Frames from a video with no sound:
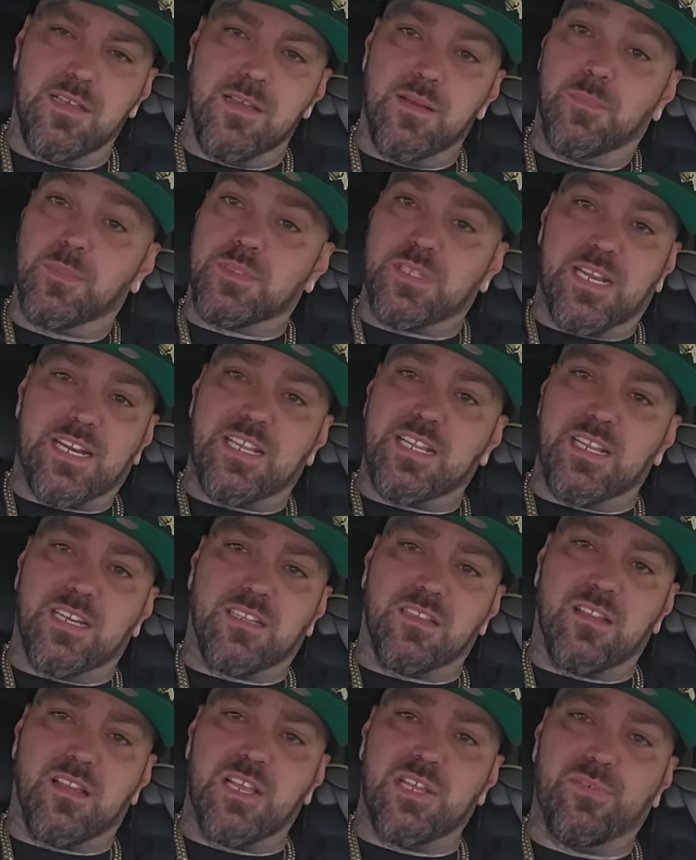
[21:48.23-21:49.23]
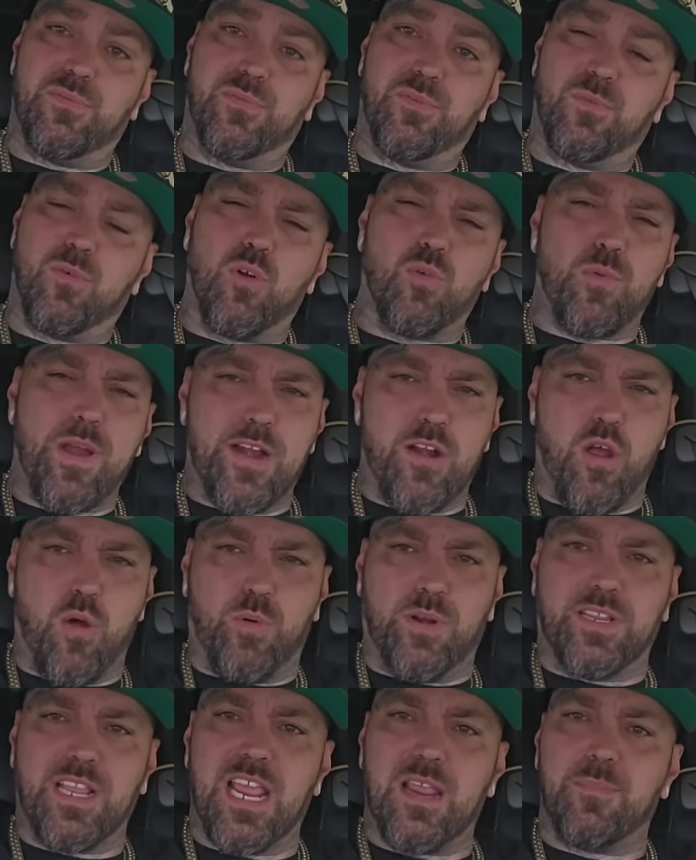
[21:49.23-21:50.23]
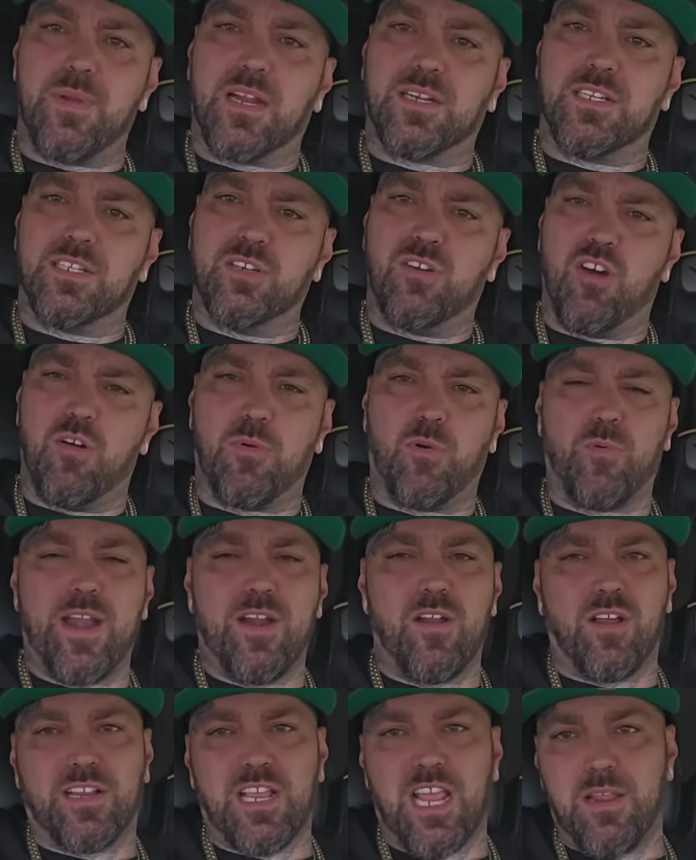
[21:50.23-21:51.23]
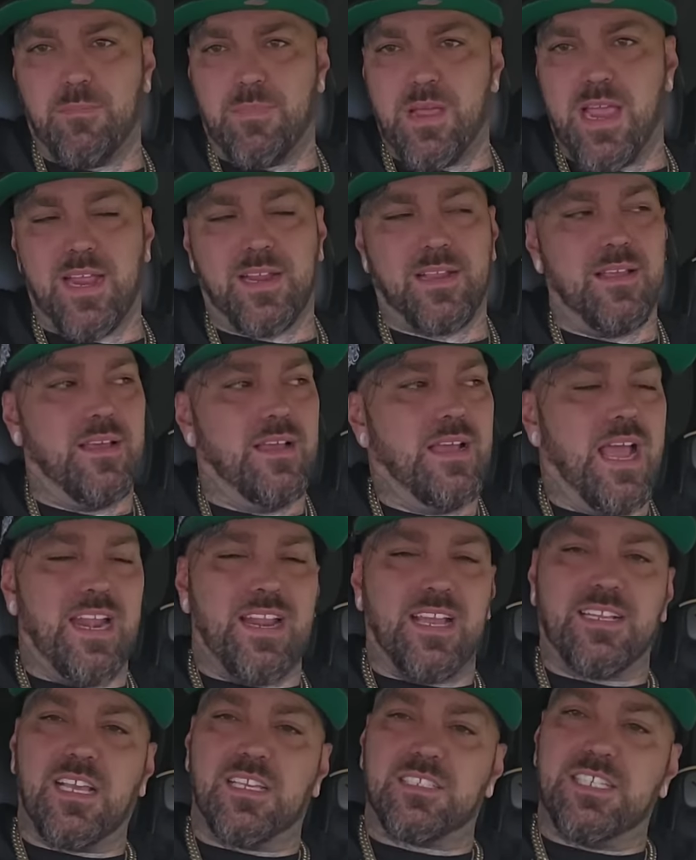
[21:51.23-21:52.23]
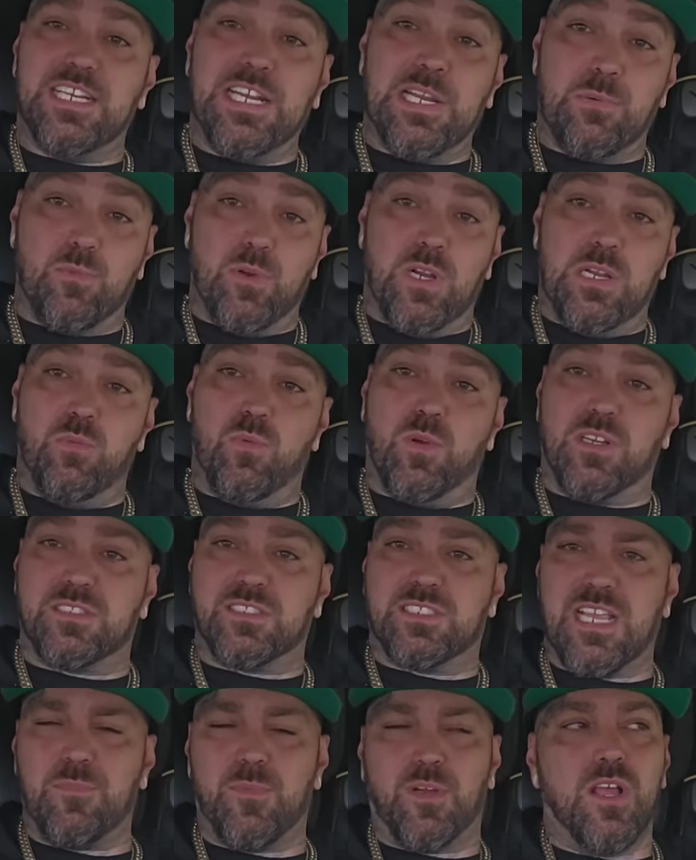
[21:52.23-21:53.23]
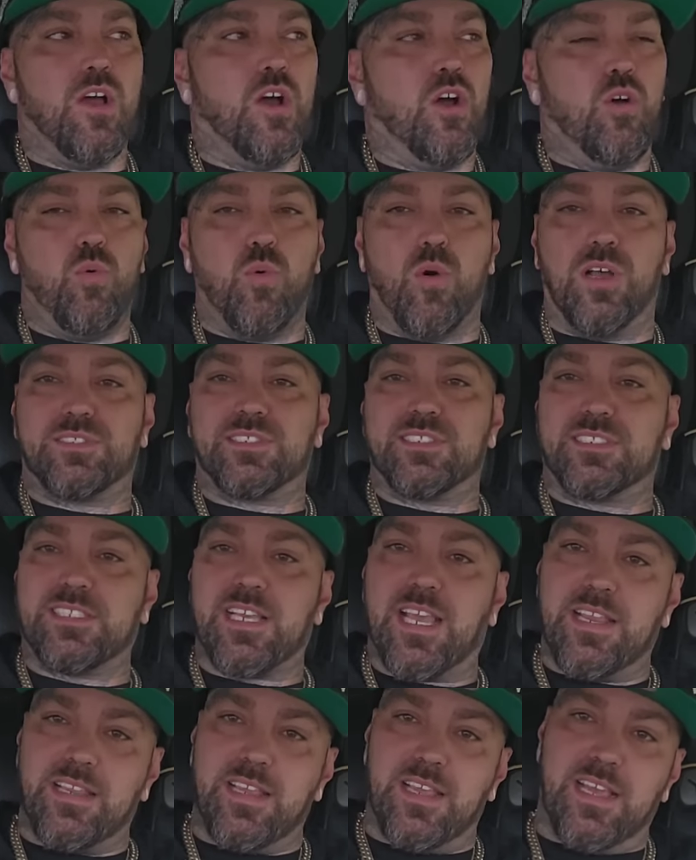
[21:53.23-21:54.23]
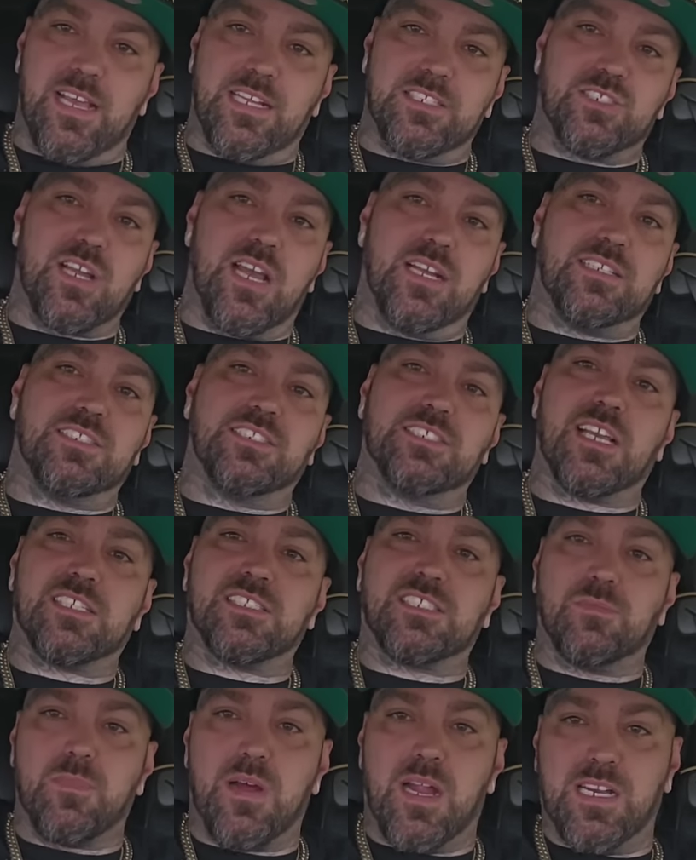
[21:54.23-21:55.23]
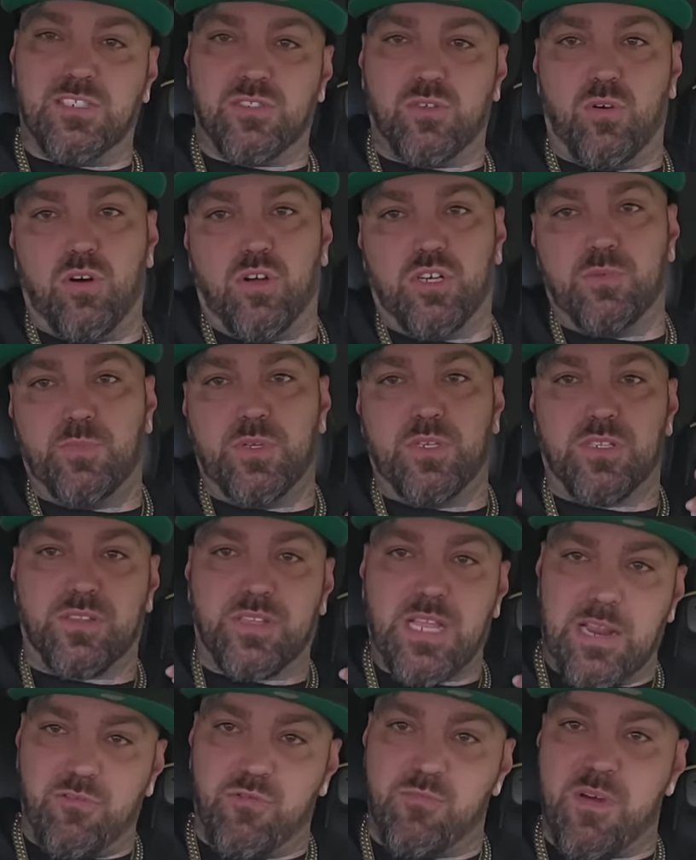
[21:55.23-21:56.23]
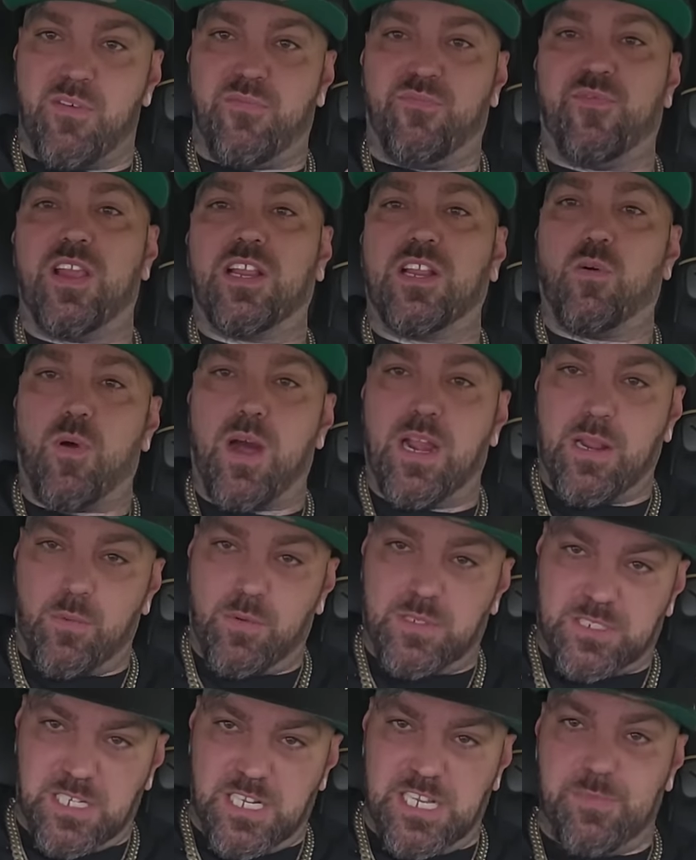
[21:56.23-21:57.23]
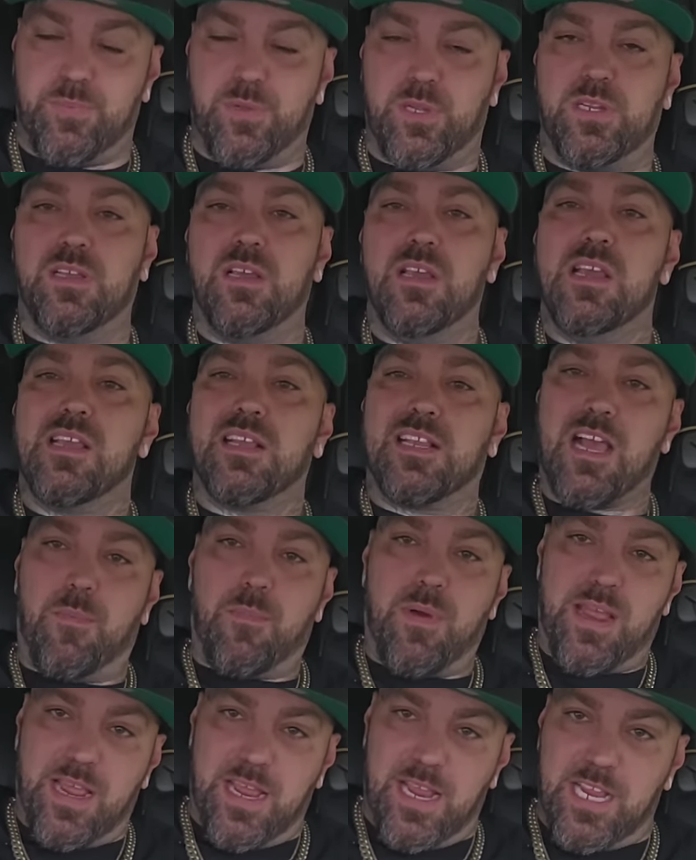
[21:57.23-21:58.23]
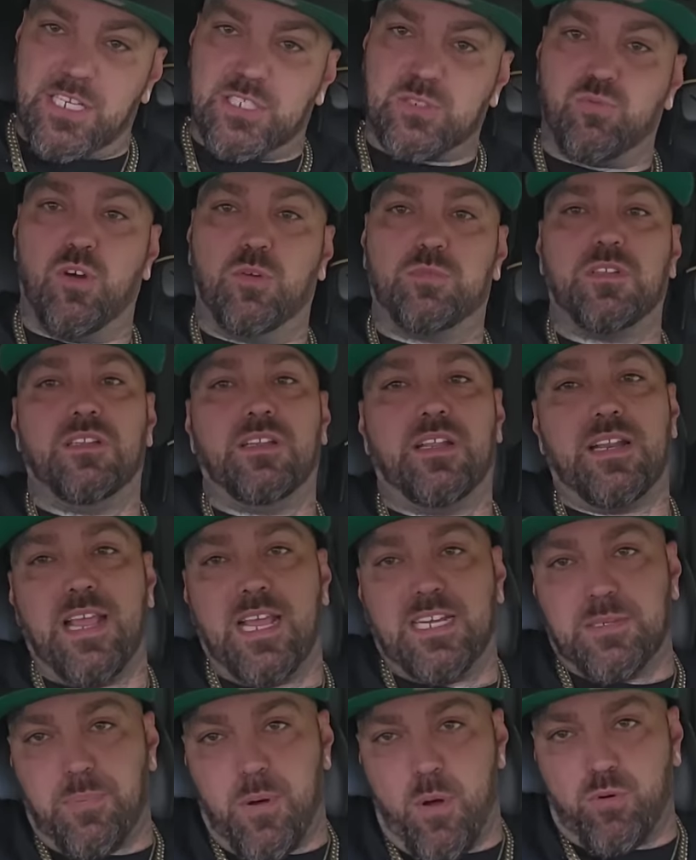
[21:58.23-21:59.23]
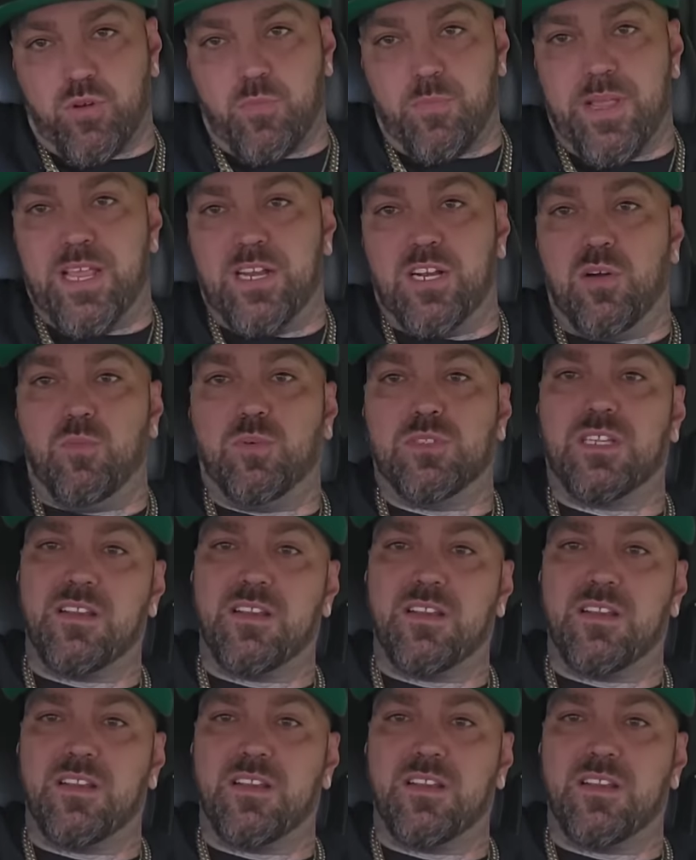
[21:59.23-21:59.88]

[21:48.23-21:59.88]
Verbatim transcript: But they didn't get a knife or radar when it came back to the yard. But radar came back, and I guess he didn't really want to say much. Who wants to say, yeah, I tried to check somebody's oil in the middle of the night with my finger while they were sleeping, got my ass whooped, and then had to poke the man up with the